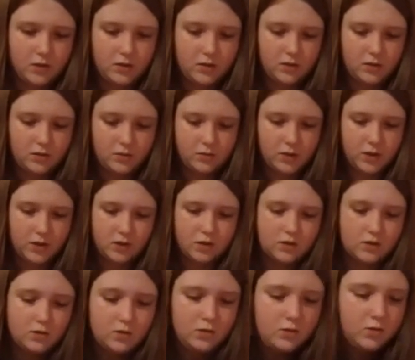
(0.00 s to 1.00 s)
three animal
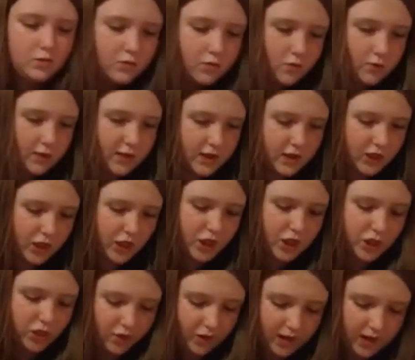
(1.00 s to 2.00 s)
squishies and 4.
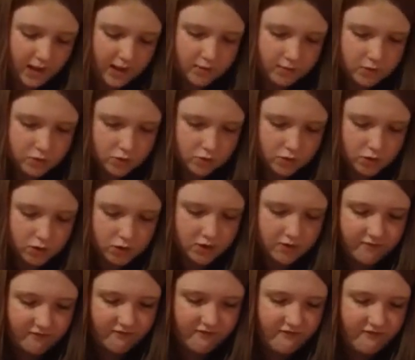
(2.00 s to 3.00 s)
Wait, what?
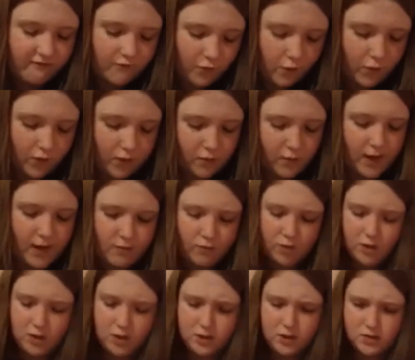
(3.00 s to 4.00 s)
1, 2,
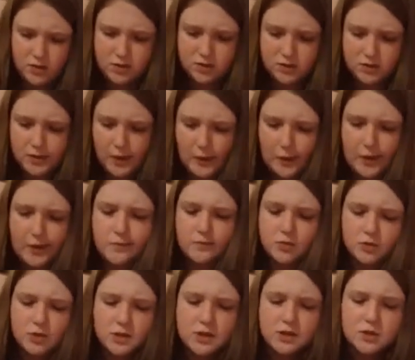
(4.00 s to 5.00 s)
3, 4, 5, 6.
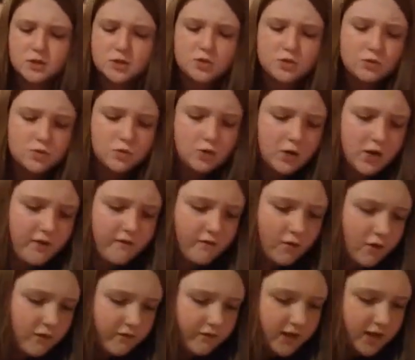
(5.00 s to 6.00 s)
1,
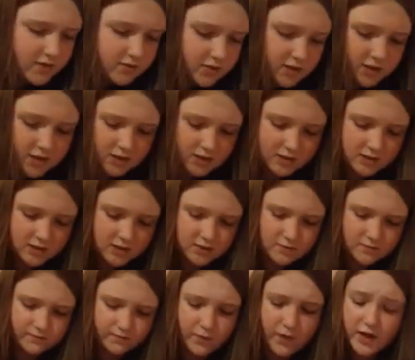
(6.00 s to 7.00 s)
2, 3, 4,
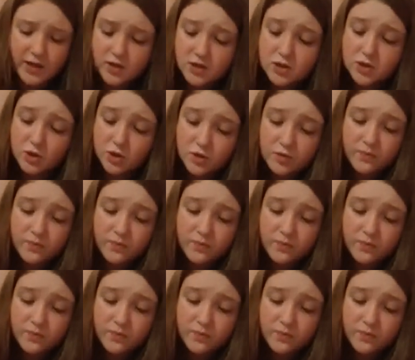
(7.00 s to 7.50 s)
5, 6, 7,